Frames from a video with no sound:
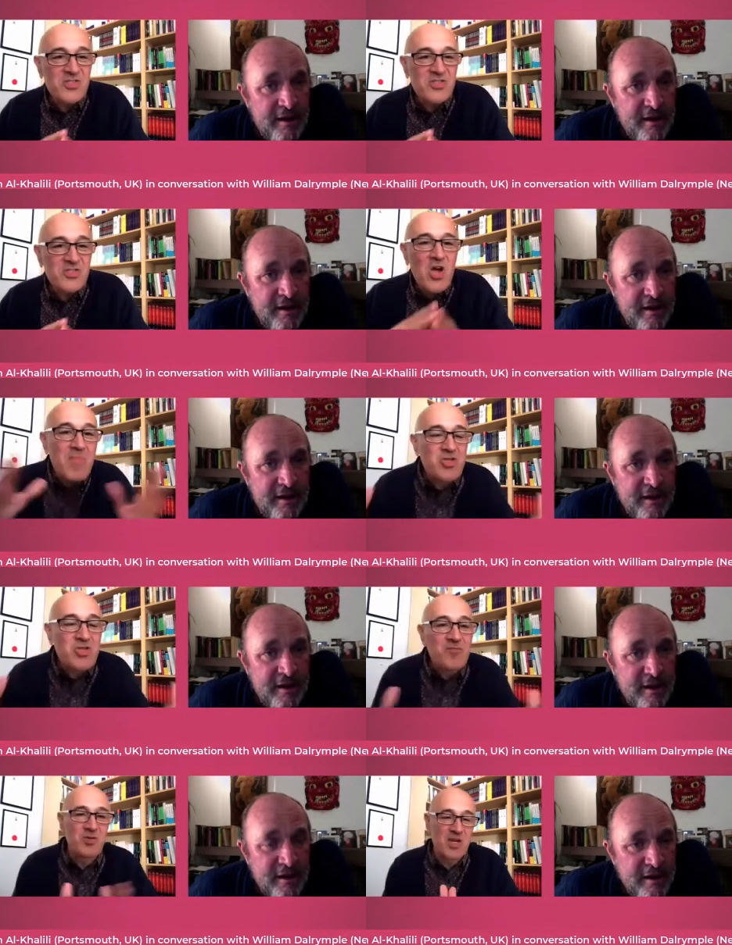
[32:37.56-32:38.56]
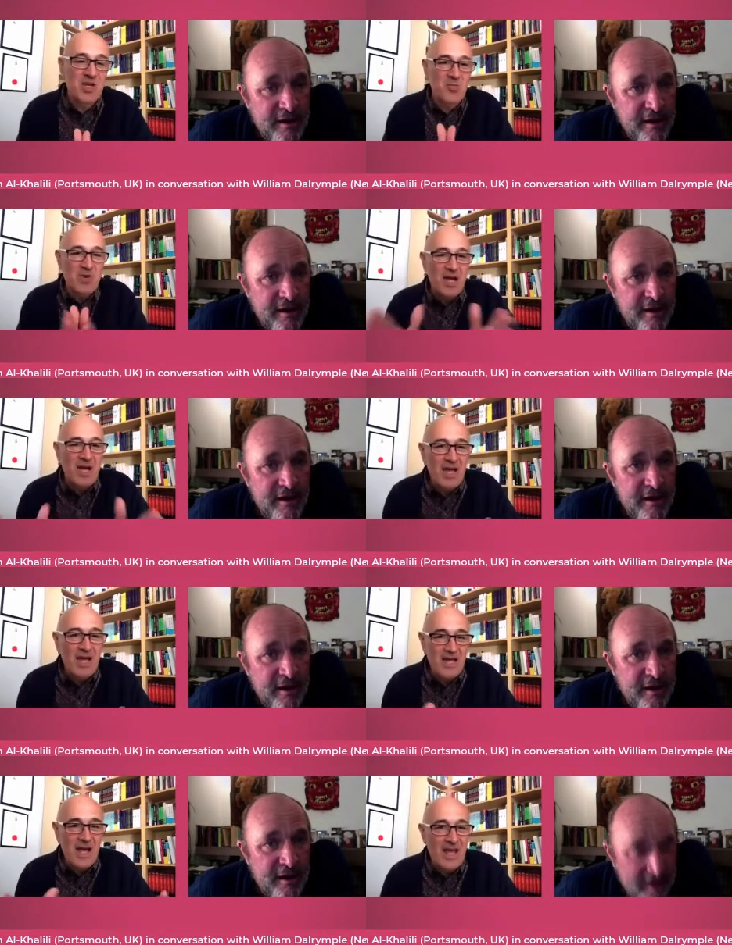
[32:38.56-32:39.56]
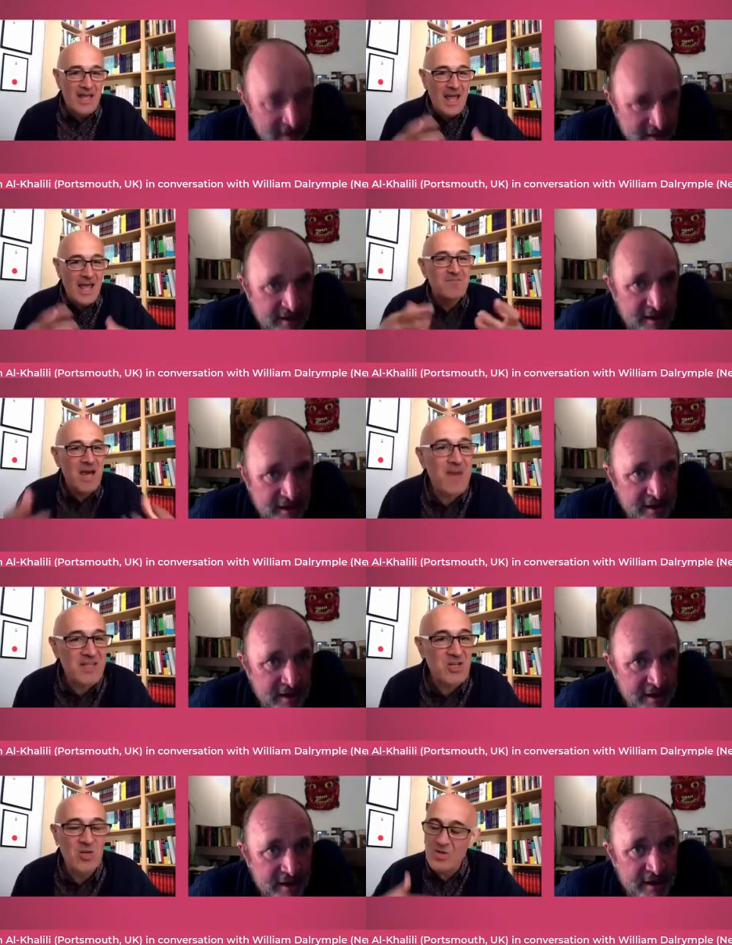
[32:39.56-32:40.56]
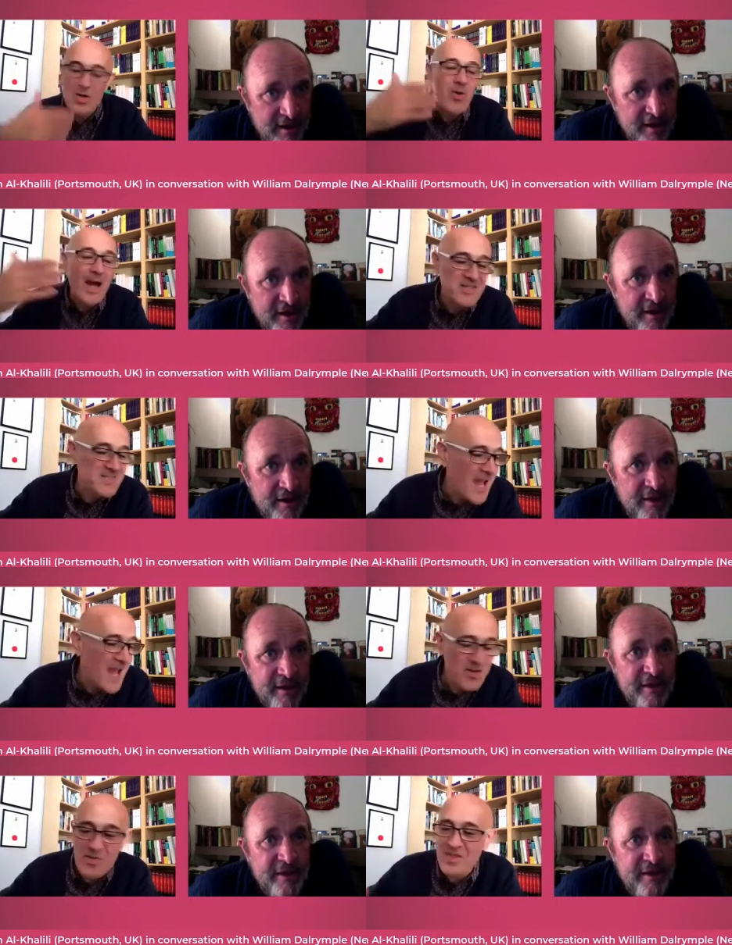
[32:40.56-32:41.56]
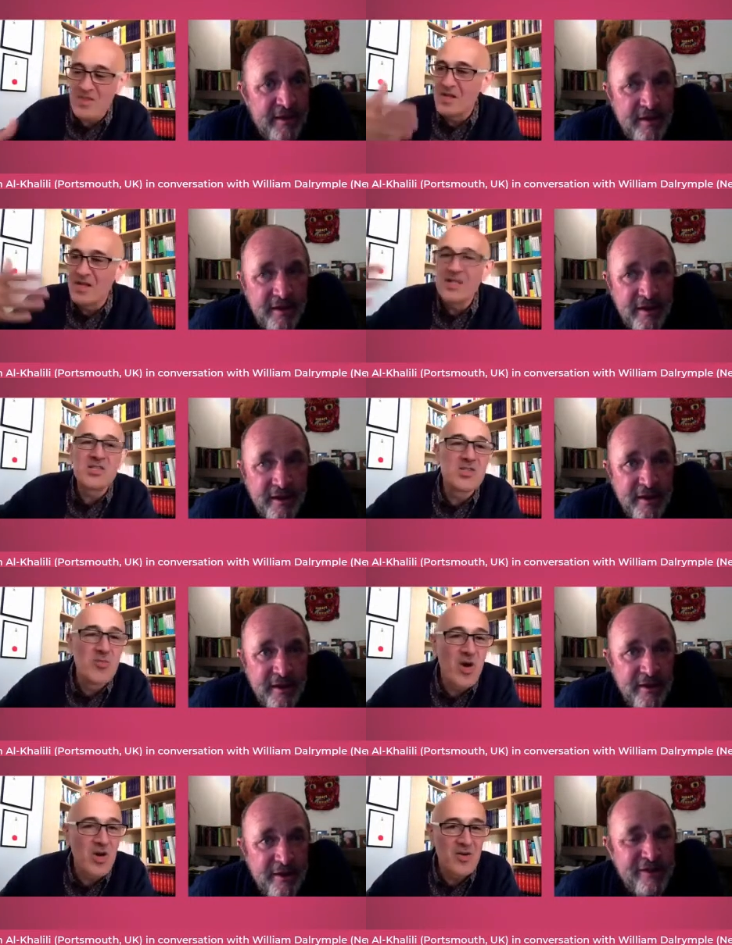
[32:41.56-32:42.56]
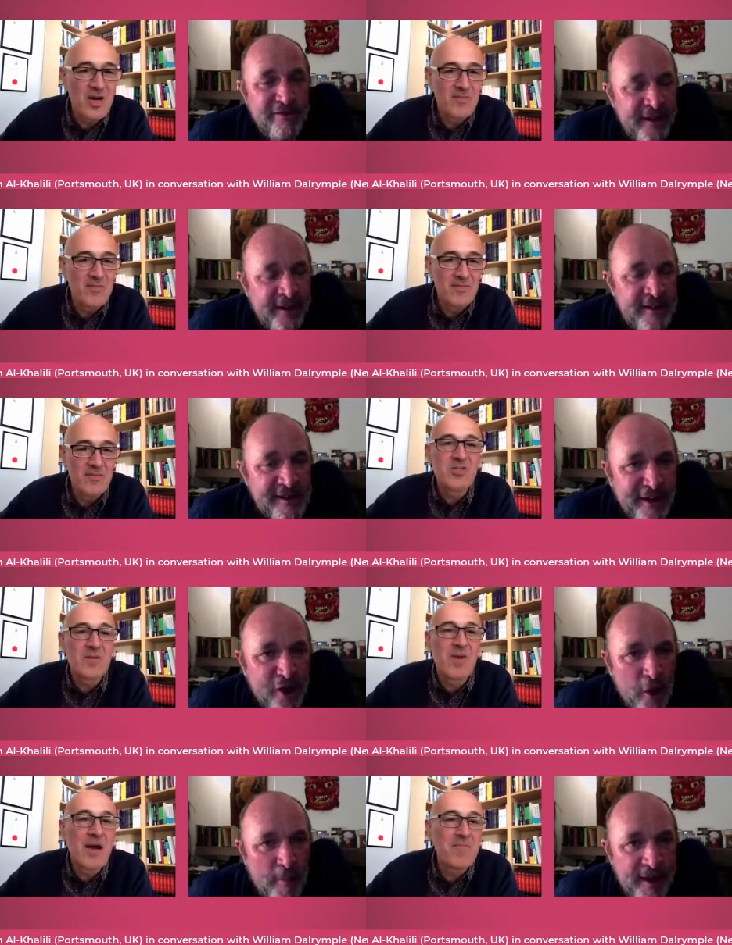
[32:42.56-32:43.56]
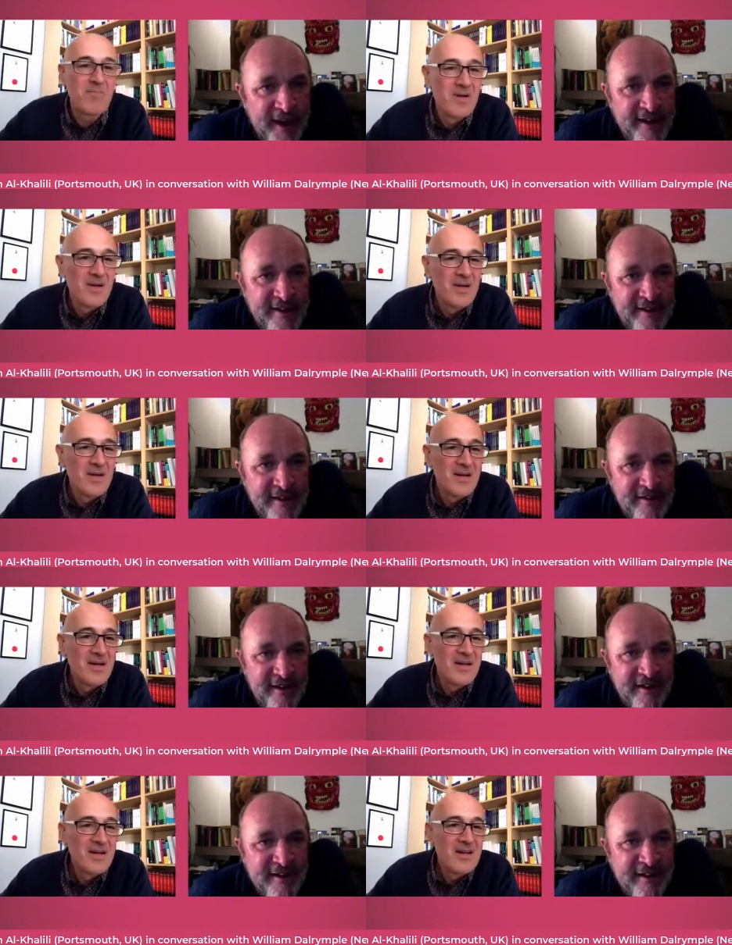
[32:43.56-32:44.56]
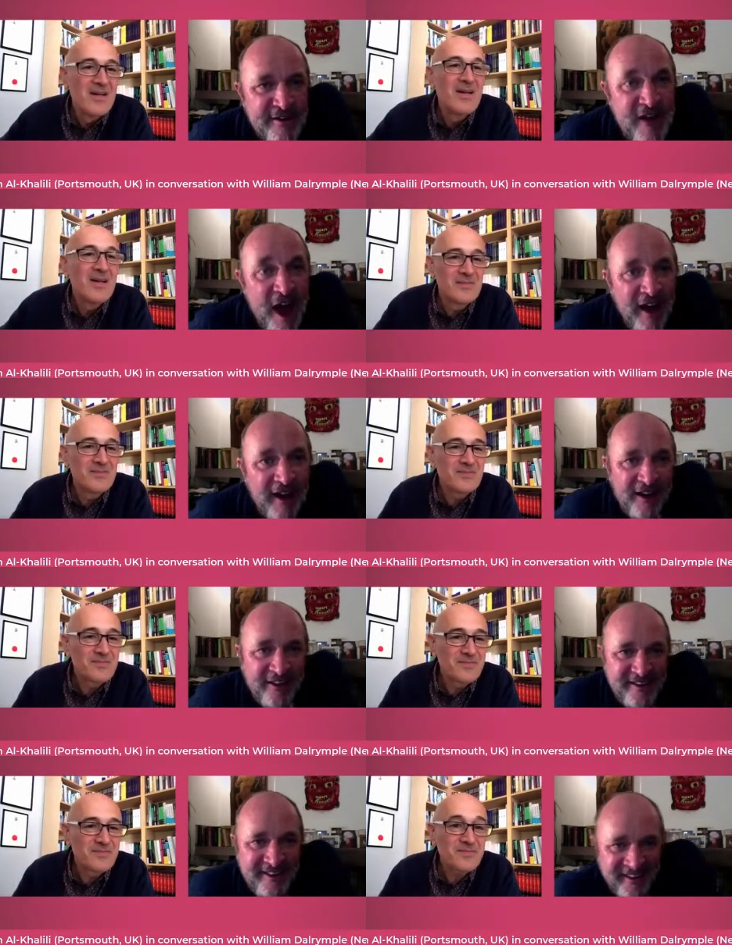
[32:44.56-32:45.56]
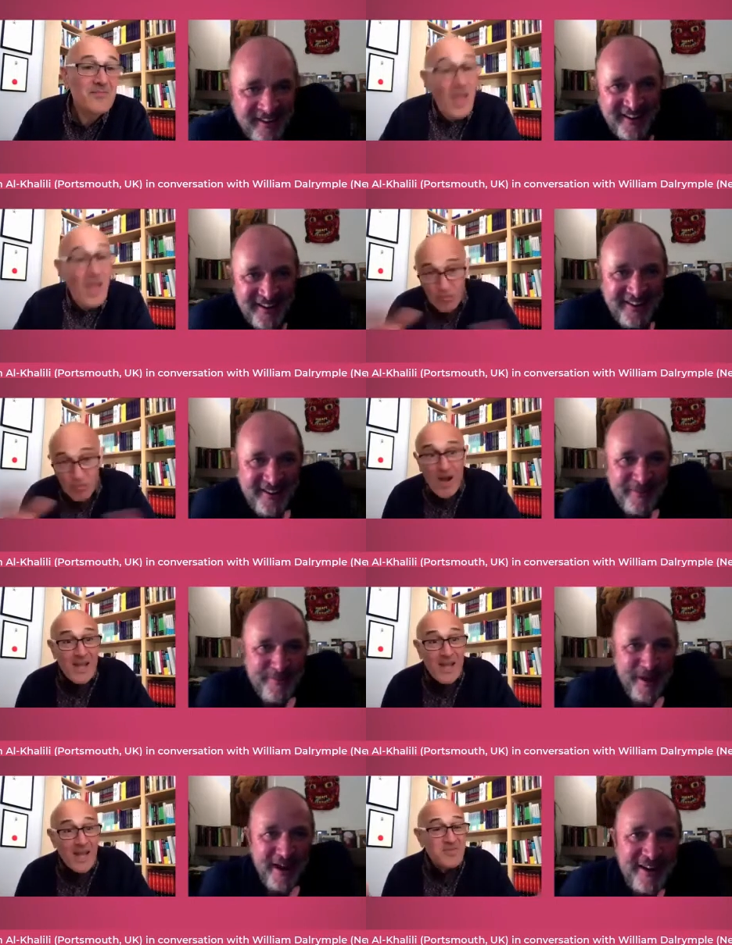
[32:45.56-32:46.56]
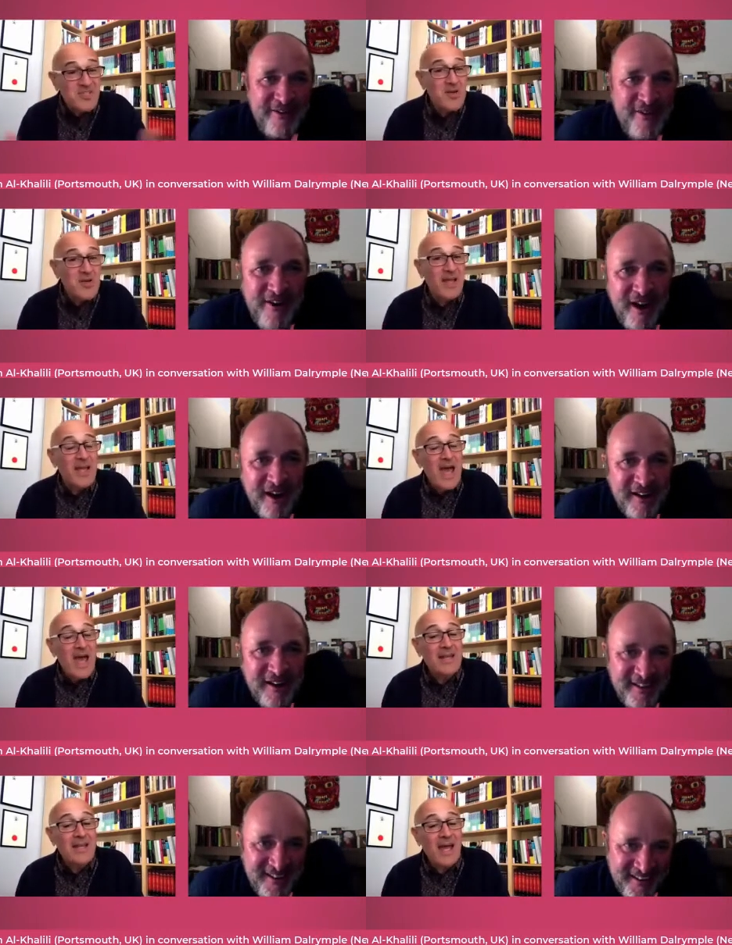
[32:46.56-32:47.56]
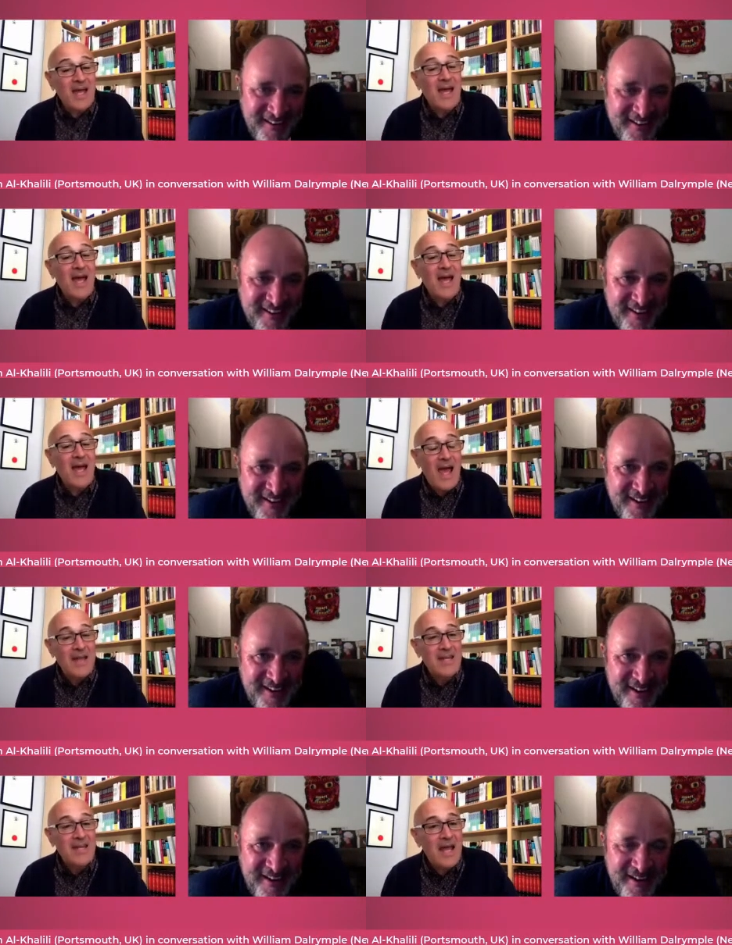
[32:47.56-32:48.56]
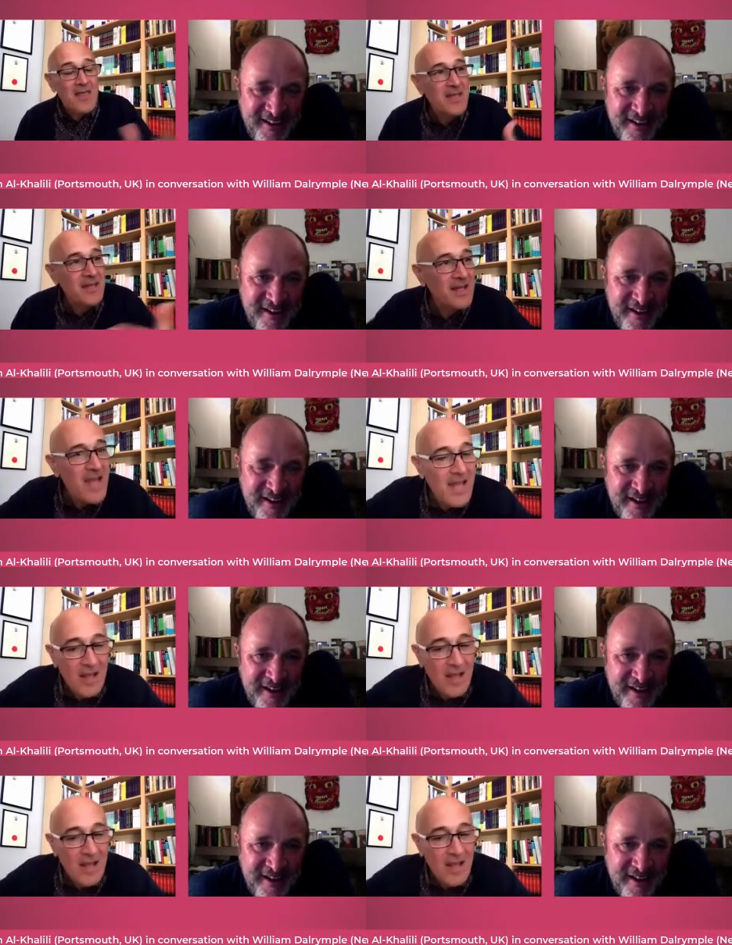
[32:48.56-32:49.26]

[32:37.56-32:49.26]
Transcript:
Speaker 1: much of music uh, uh is mathematical. You know, we understand it. We listen to work. Um, music
Speaker 2: complicated by. Indian
Speaker 1: tals. Right, absolutely, uh, uh, and, uh, and and I think again, Al